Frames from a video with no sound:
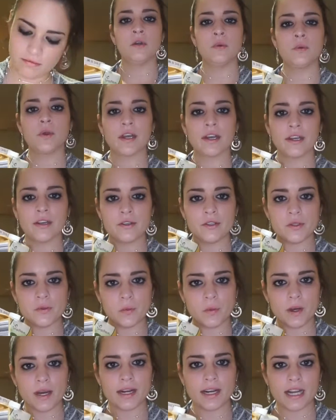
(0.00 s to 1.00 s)
We're gonna use
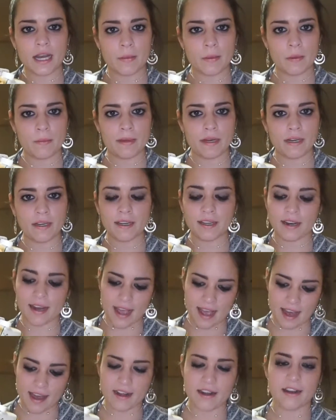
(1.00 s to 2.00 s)
1 cup of milk
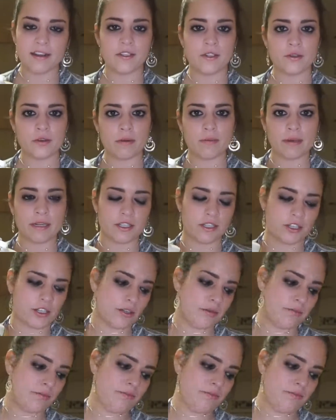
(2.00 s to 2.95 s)
and add it into our mixture.